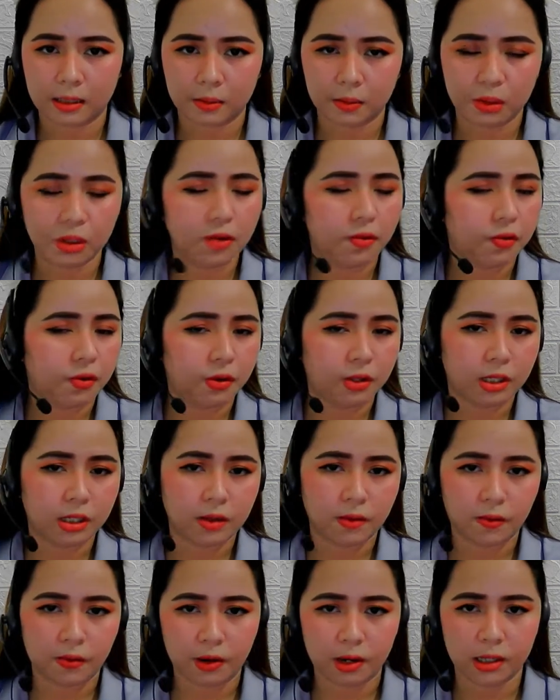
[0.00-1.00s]
beautifully
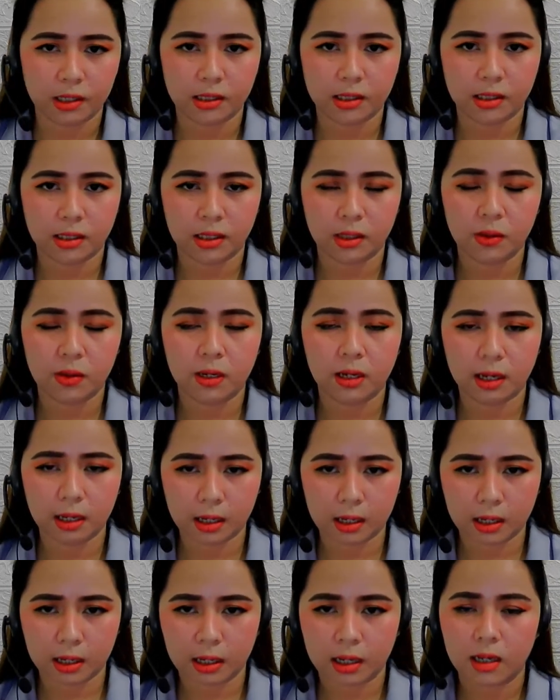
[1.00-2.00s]
different,
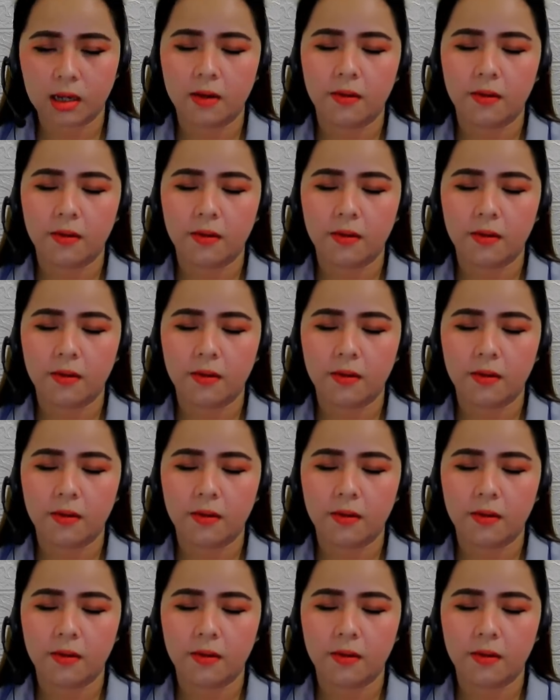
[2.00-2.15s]
unique